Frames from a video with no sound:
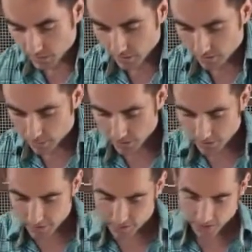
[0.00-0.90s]
I'm going to put
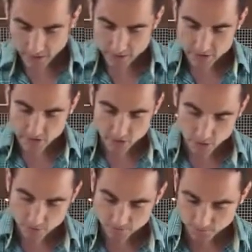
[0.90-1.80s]
this
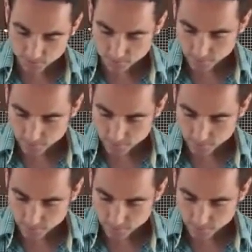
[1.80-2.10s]
into